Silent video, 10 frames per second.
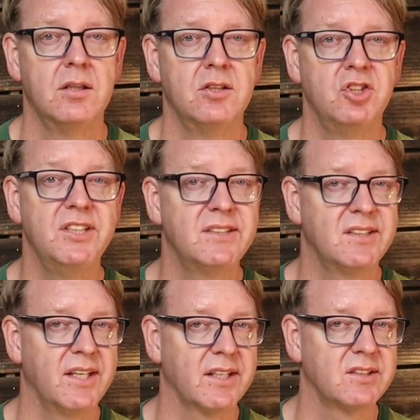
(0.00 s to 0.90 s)

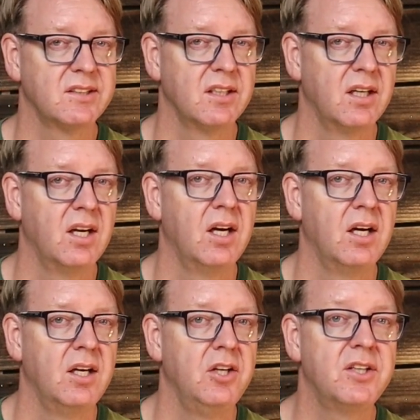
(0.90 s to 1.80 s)
G6.
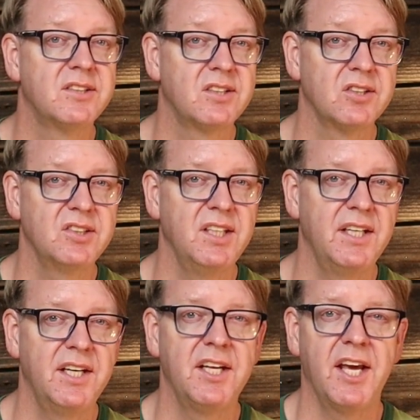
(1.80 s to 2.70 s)
You can still see an
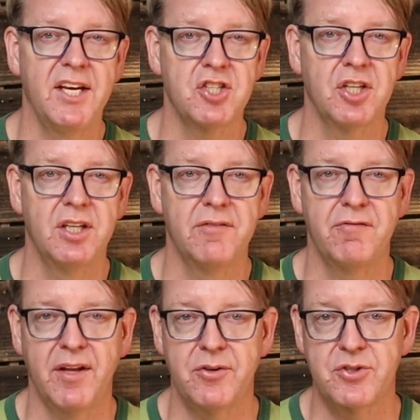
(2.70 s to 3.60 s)
indication that
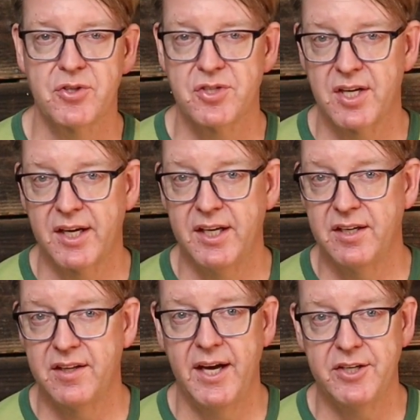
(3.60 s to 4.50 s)
feathers are stuck
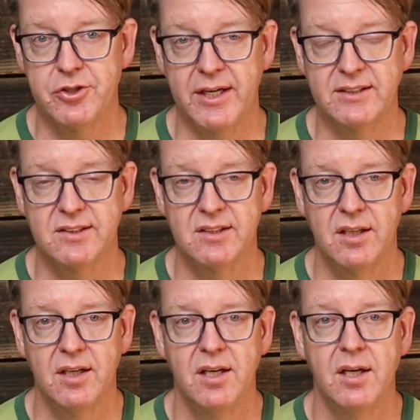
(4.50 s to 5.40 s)
into the headdress.
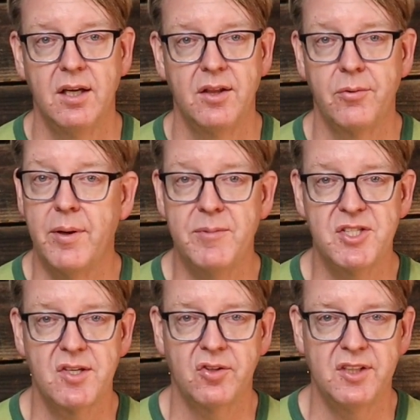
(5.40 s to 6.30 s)
The rim is
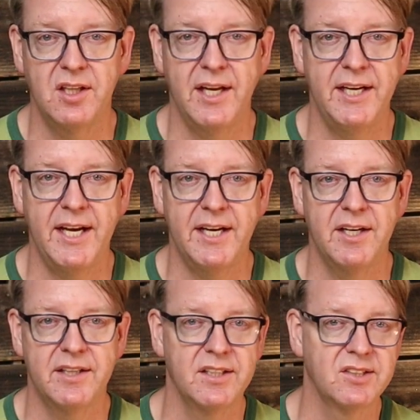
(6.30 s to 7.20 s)
still delineated
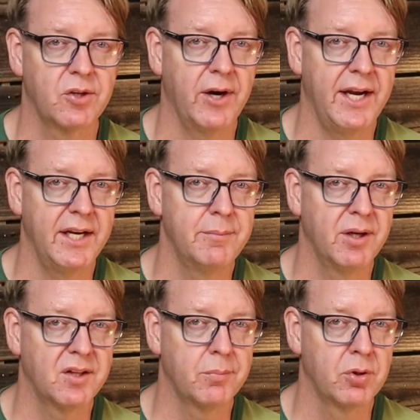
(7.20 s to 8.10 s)
at this grade,
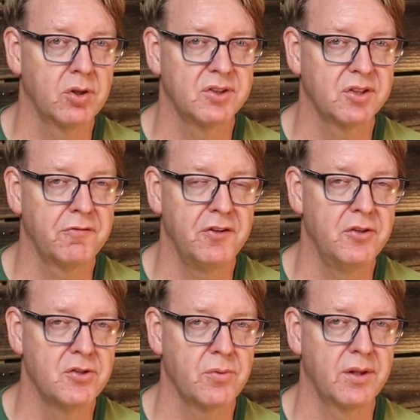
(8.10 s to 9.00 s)
but the pearls are
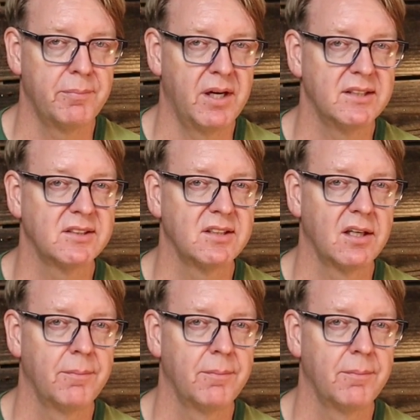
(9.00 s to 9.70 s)
fused with the bust.